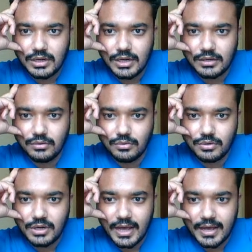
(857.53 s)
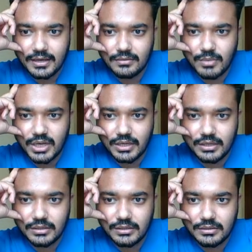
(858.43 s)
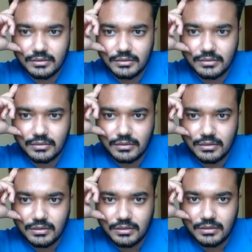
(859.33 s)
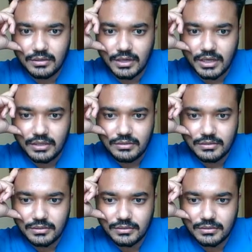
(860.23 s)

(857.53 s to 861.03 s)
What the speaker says: and don't hang my knight.